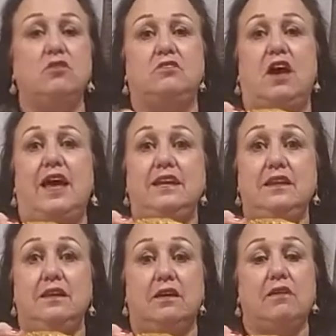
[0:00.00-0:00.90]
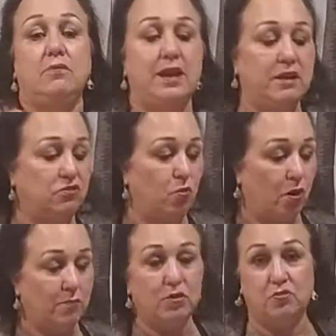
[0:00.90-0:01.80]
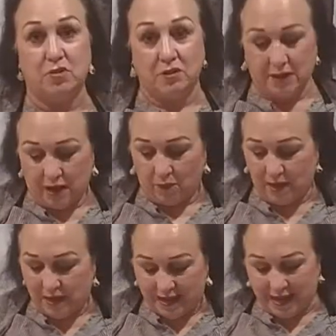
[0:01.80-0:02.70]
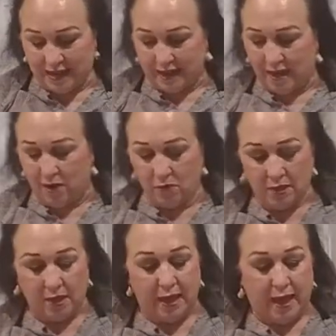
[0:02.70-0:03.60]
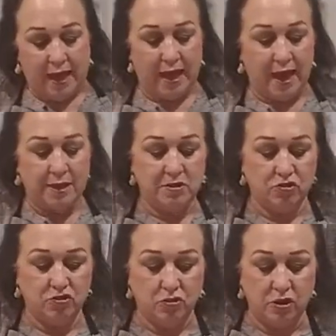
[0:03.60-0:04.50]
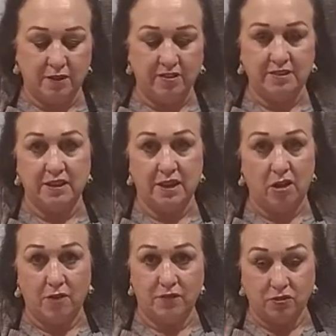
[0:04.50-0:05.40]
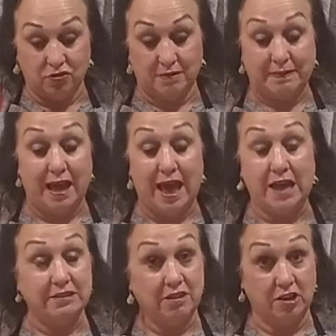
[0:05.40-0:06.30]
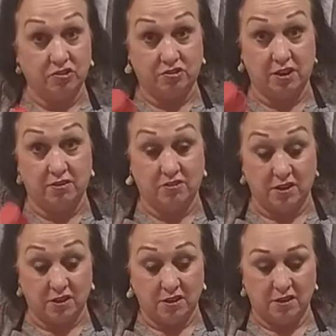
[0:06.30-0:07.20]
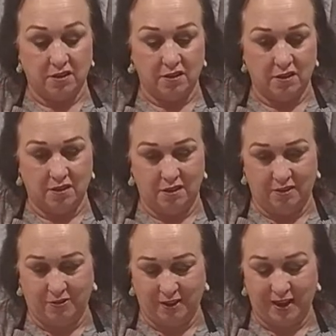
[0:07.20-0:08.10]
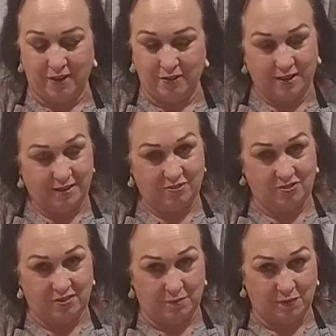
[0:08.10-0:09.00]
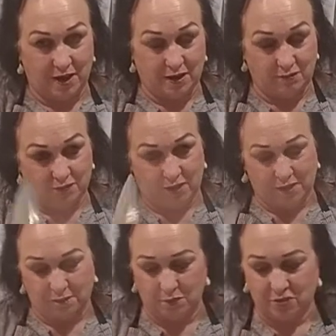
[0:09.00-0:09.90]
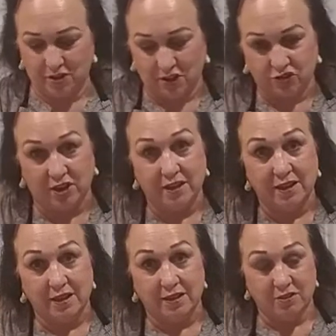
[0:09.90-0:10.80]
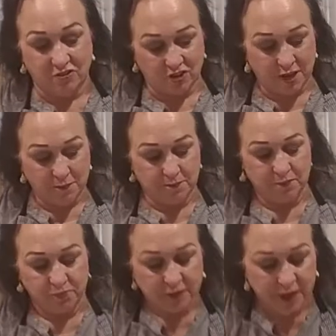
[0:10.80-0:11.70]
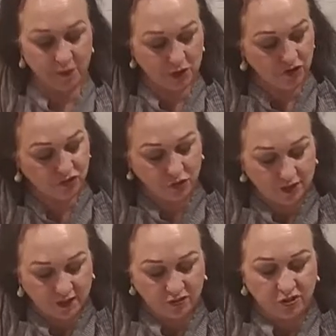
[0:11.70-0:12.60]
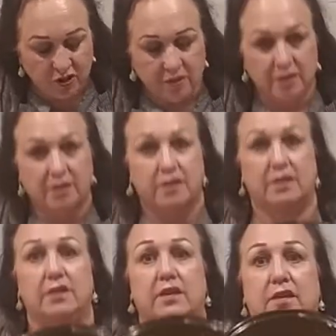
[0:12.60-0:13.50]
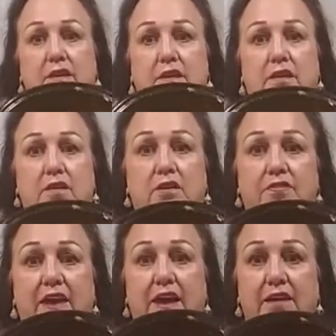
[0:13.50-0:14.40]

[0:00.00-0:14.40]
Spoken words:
done. Already it's warm because we're going to get ready to eat now. And let me just show you. I take the lid off and do not touch this without some kind of protection. Do you see it? And I want to show you this. Look. Look at that.